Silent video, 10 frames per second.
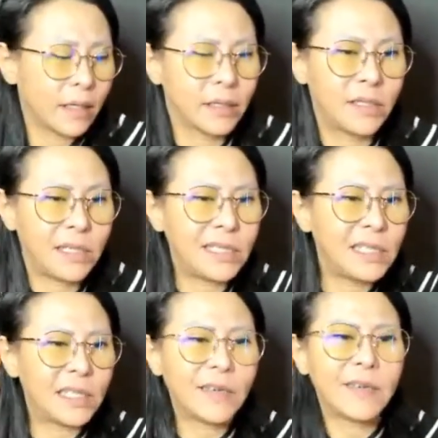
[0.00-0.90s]
She
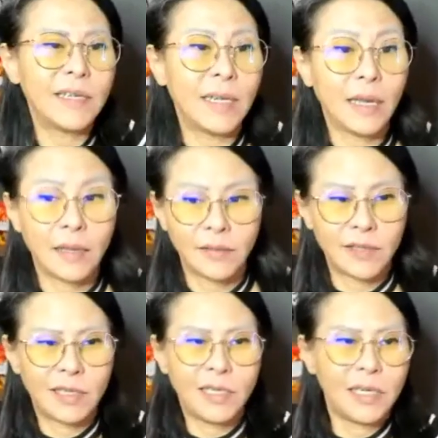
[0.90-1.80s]
injury,
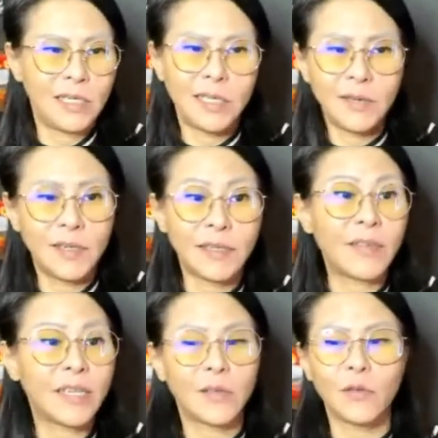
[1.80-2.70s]
clear injury
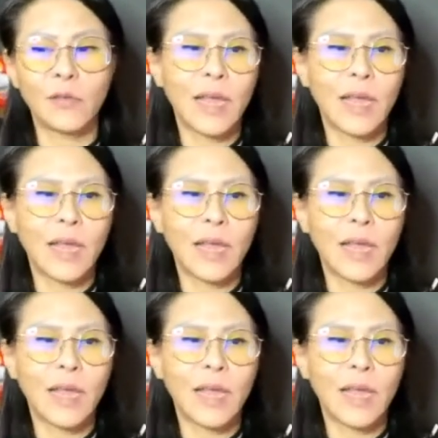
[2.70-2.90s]
72